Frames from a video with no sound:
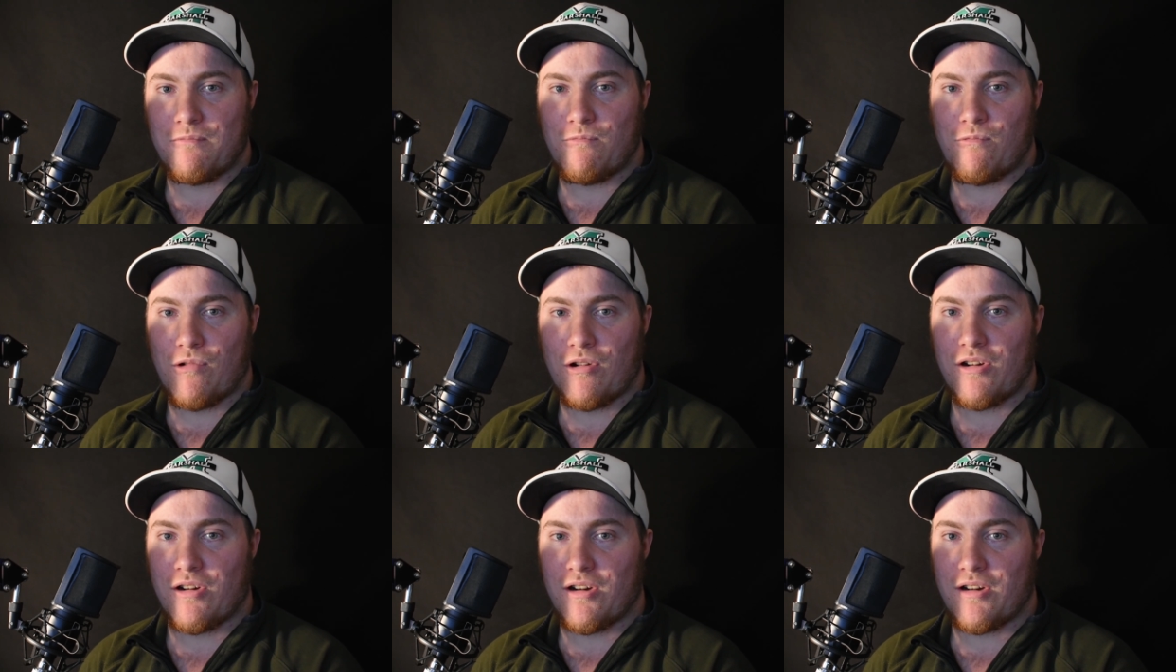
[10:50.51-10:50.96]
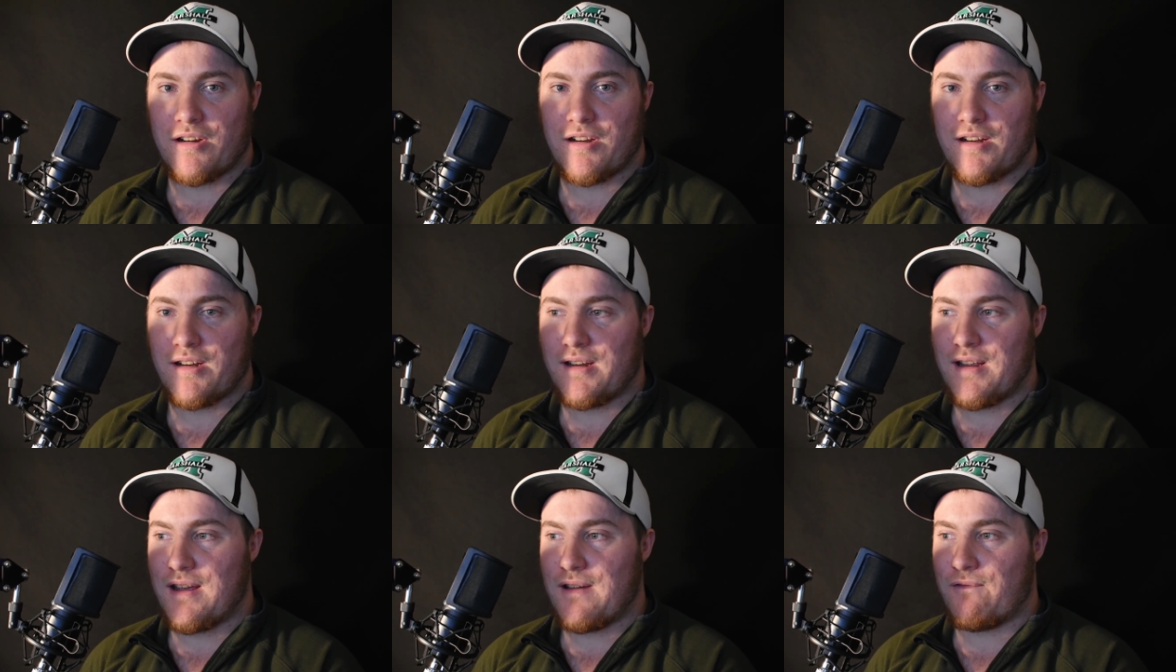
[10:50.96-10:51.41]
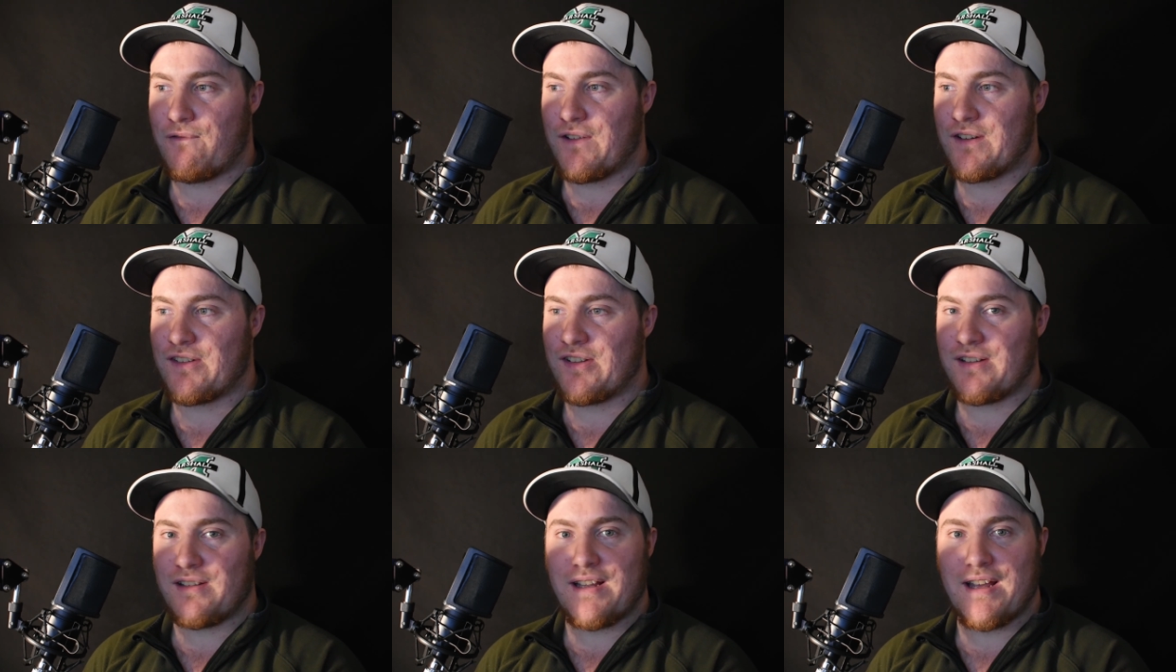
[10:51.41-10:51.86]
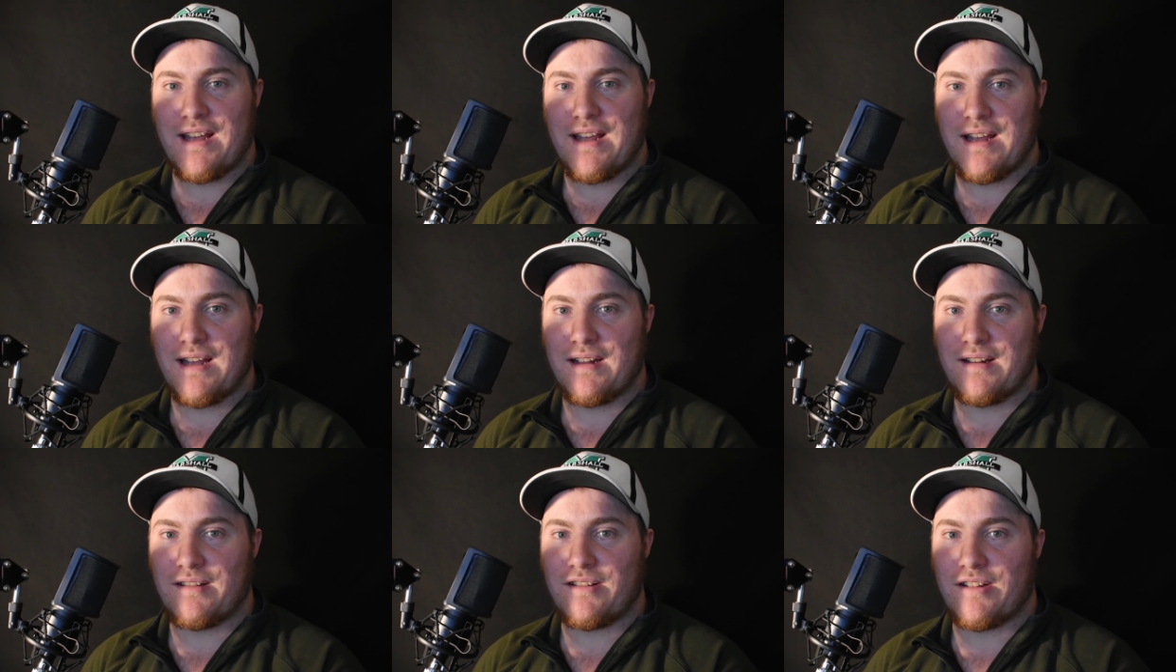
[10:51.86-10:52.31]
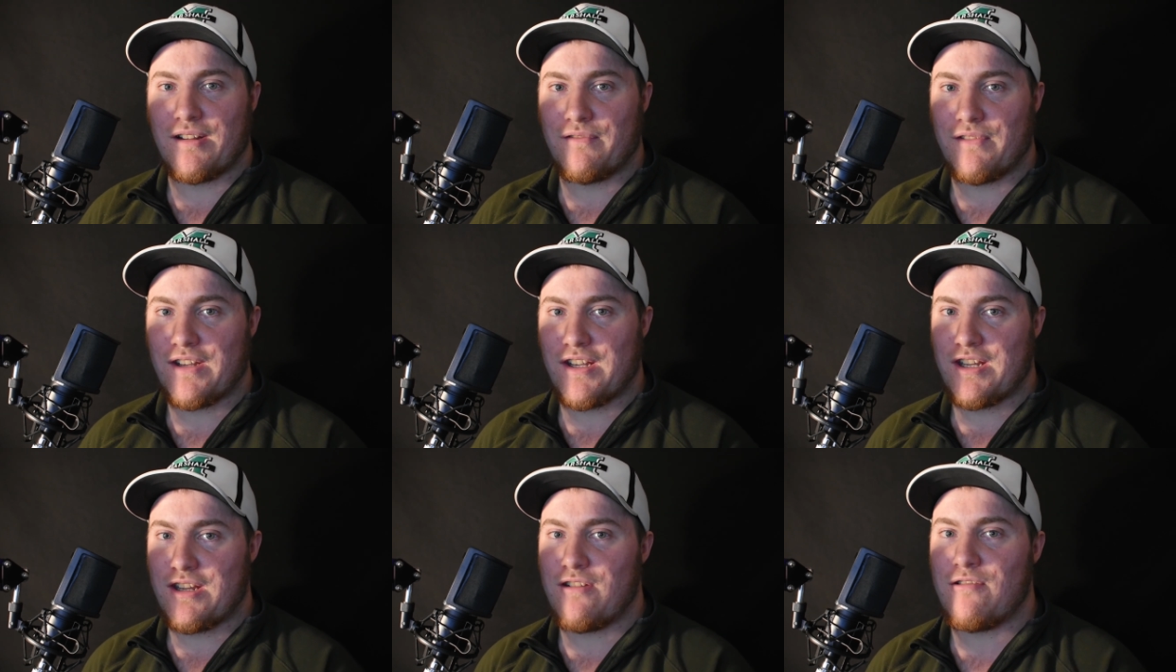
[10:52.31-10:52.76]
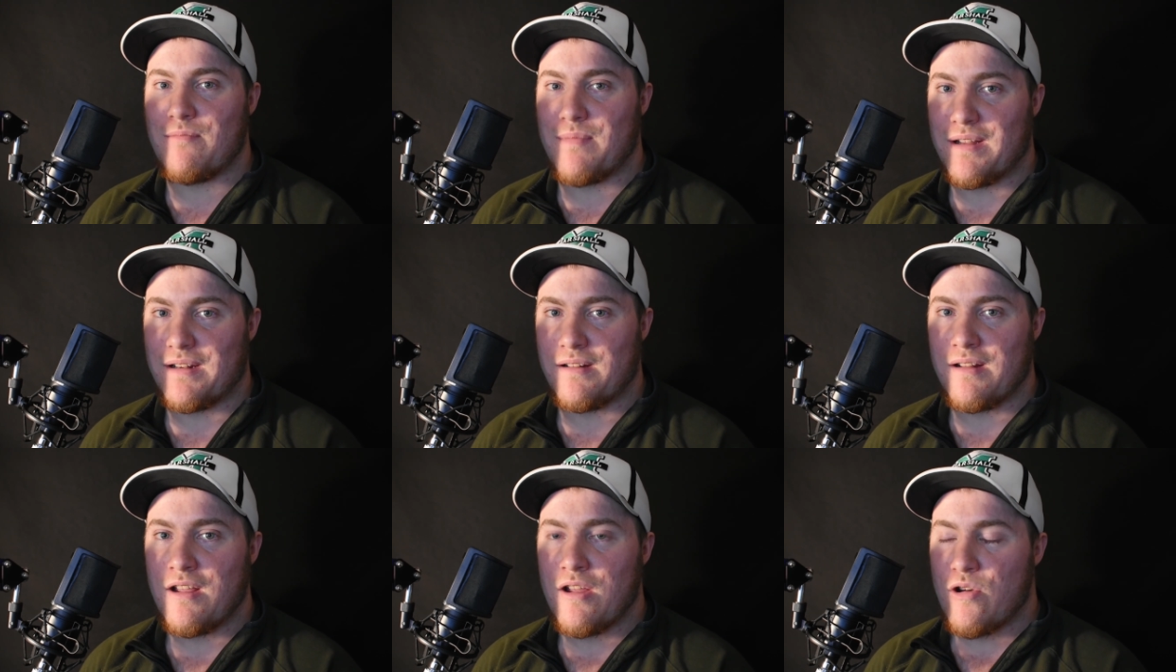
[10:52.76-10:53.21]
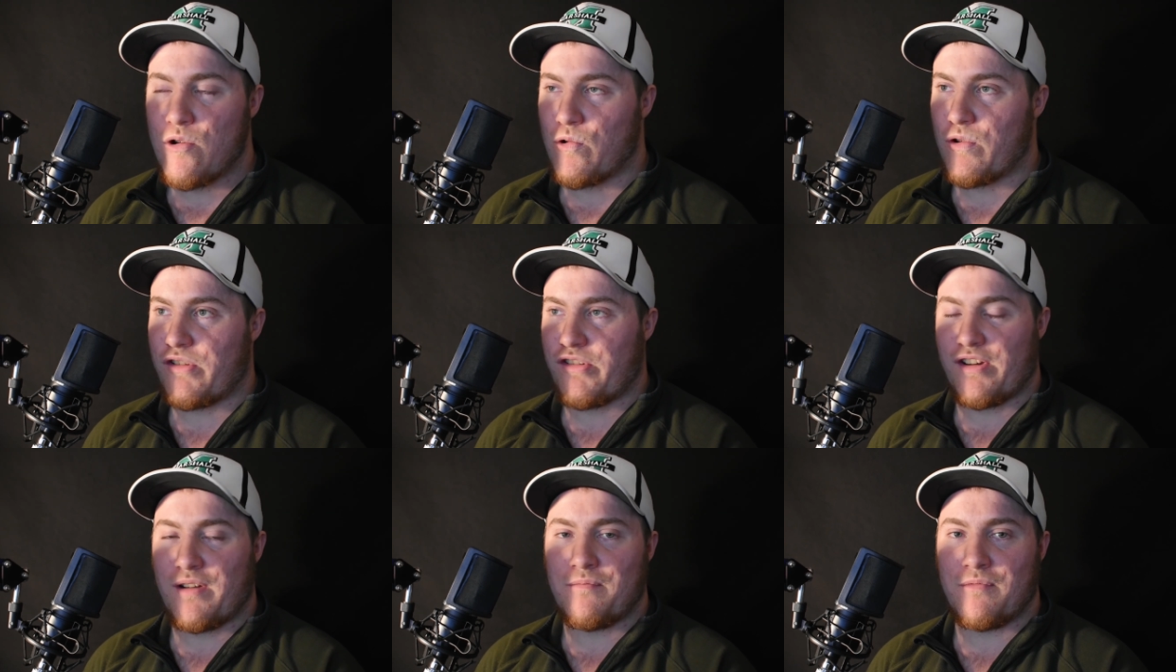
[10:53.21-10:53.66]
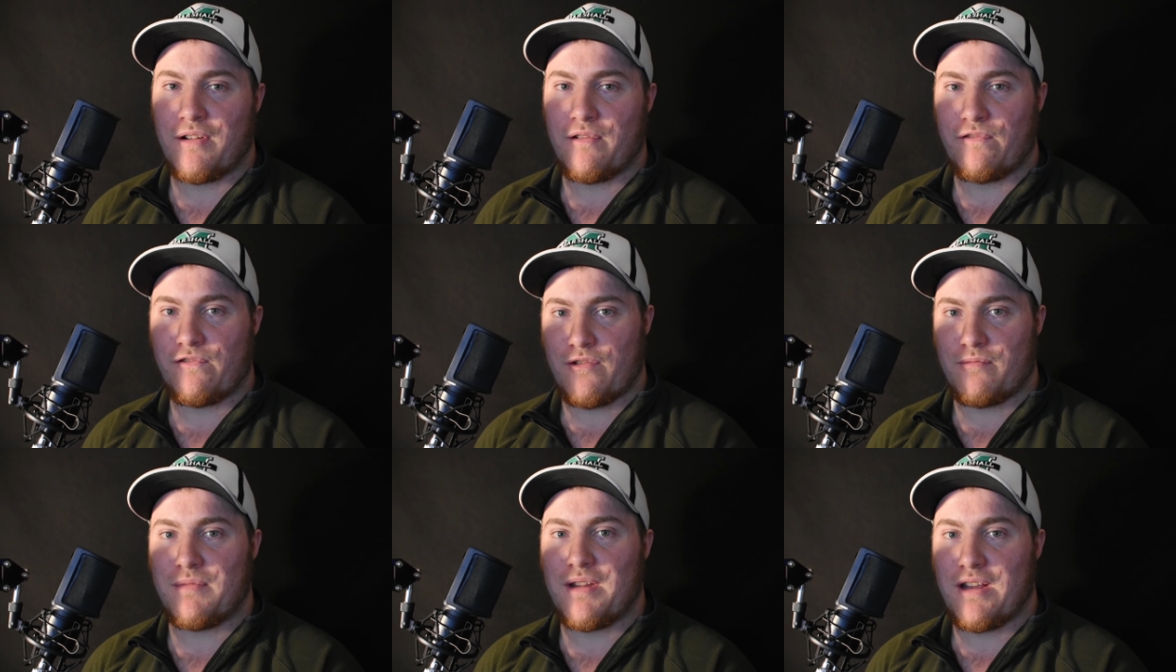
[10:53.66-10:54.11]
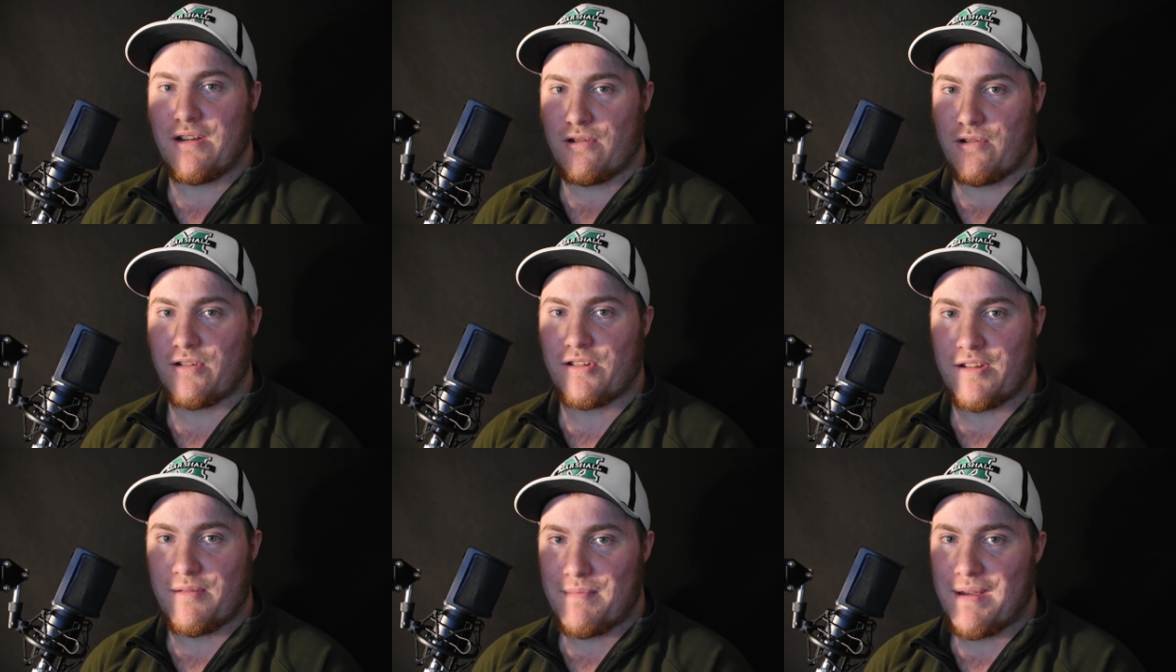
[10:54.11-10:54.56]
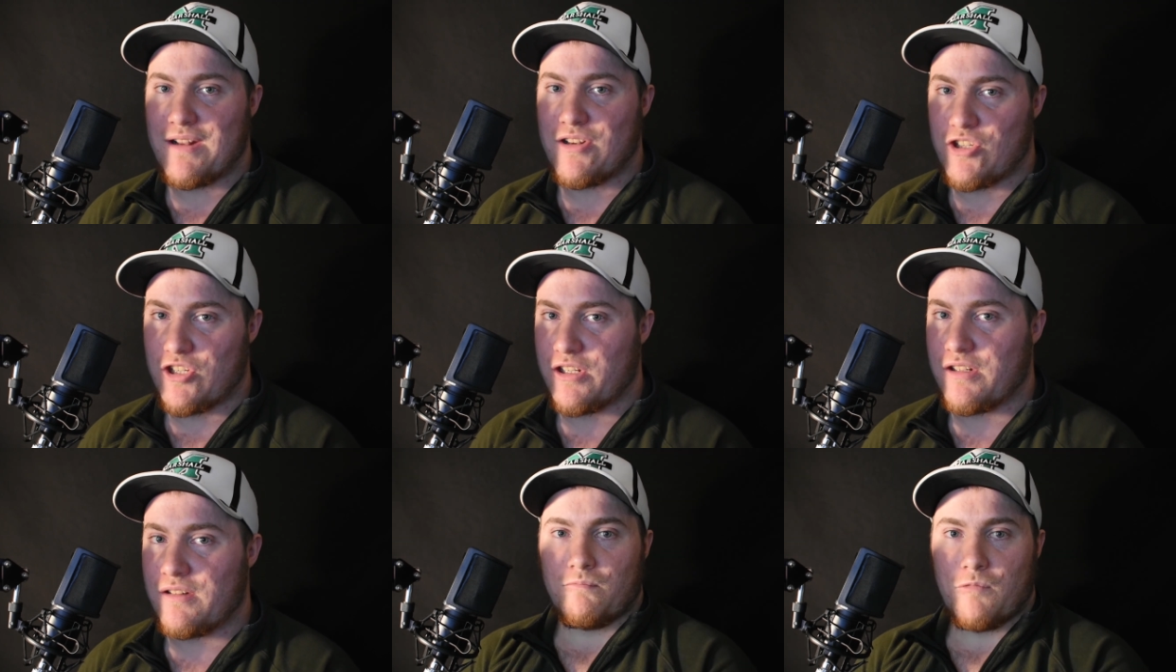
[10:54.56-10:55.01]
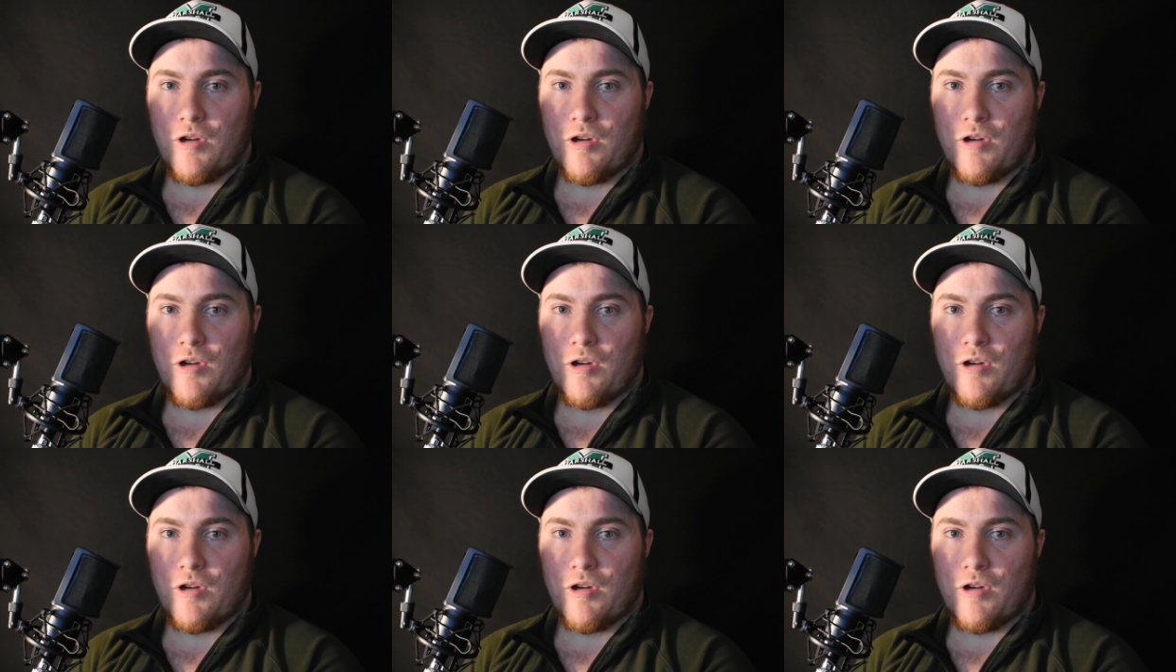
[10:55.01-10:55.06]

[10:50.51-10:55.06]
work if it's in the hands of a human or someone from the Earth dimension.